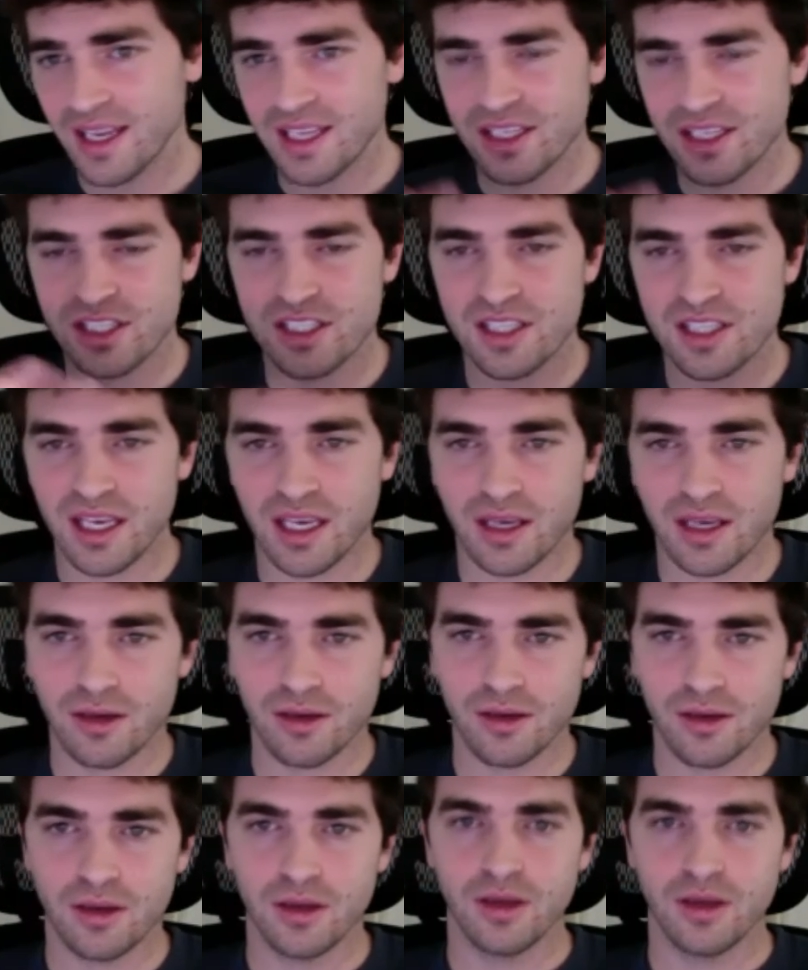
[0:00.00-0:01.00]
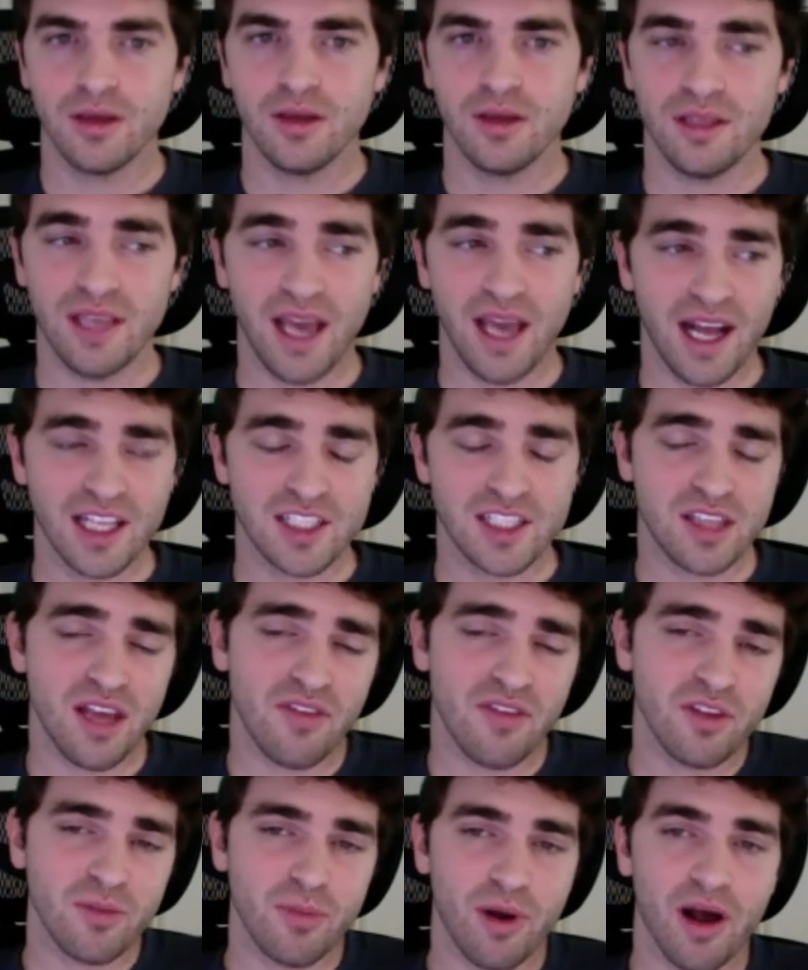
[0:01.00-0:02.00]
I just think, yeah, it's
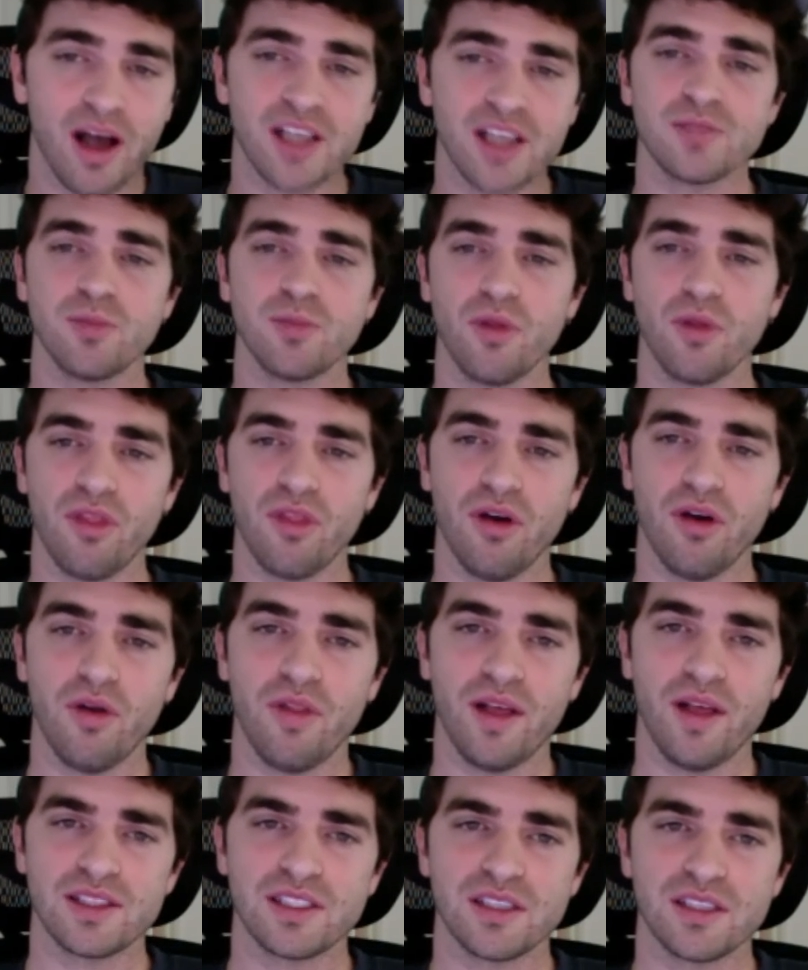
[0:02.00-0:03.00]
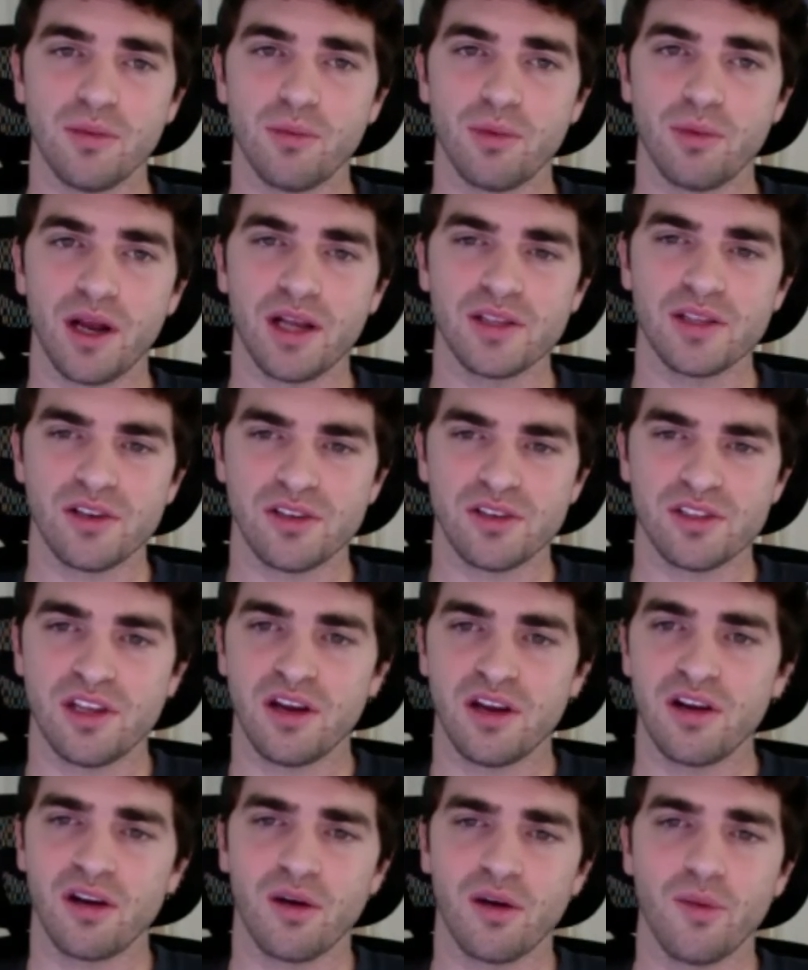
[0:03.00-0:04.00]
definitely possible though that some brands are
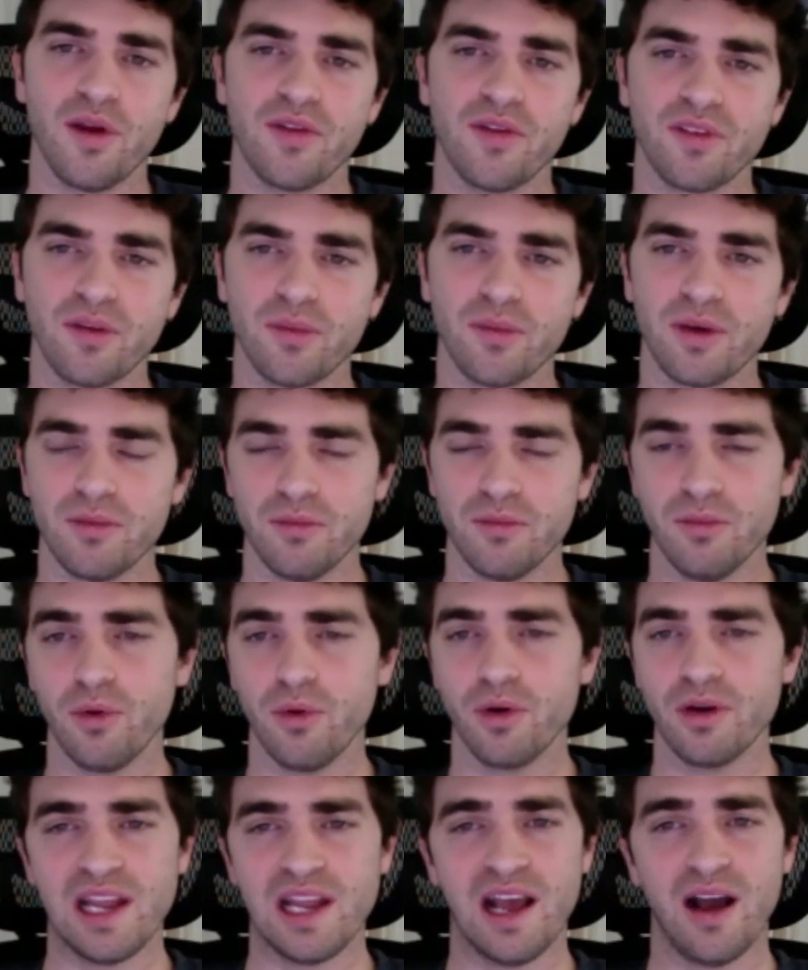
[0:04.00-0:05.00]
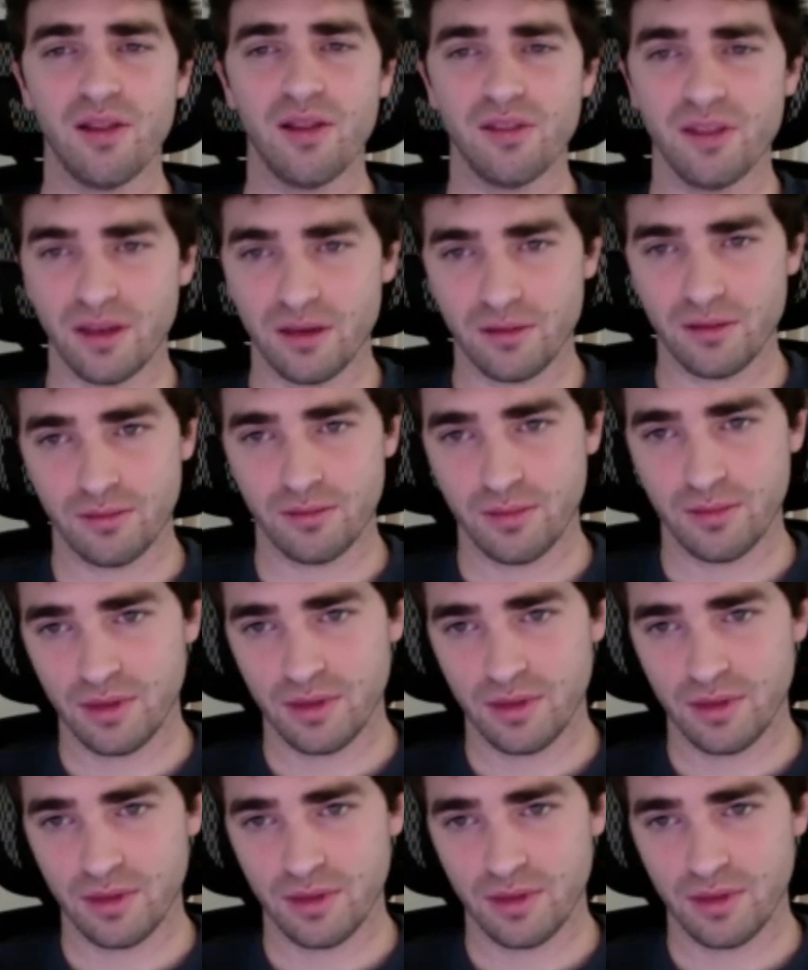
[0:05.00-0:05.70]
steering away from it more now than